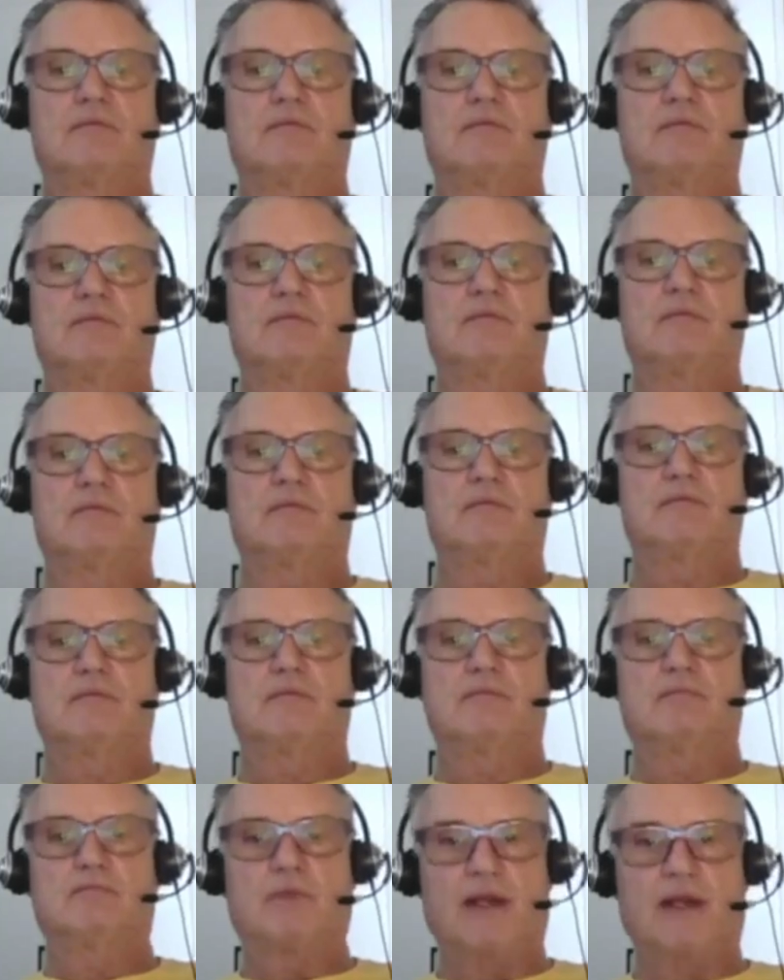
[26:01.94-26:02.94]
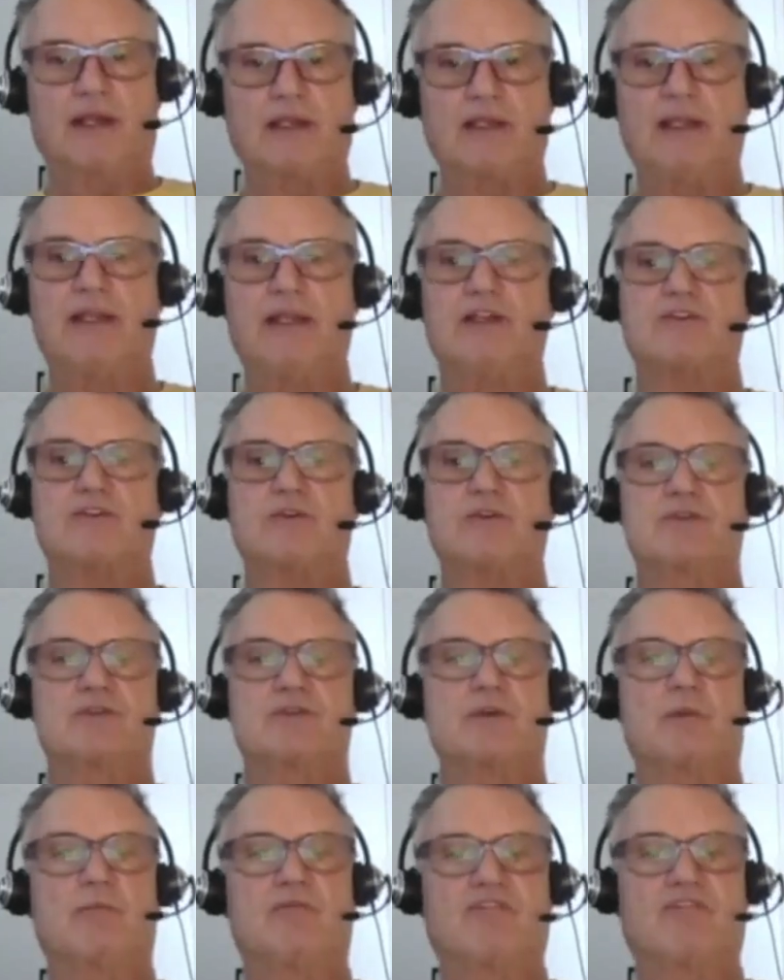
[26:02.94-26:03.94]
But it leads to
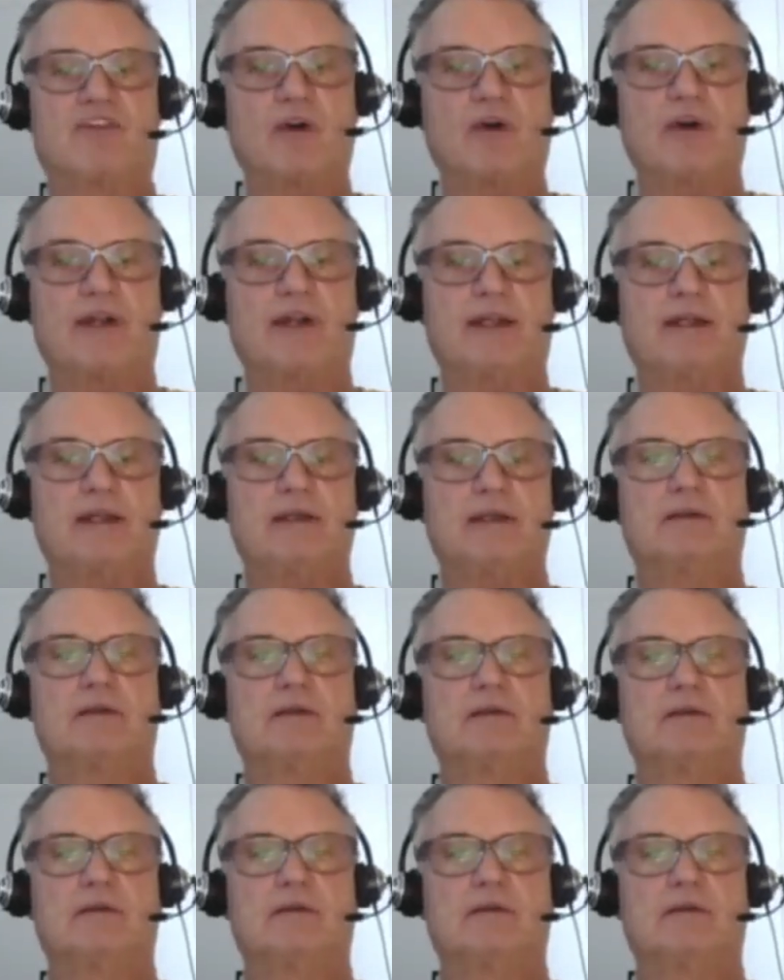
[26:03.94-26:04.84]
subverting the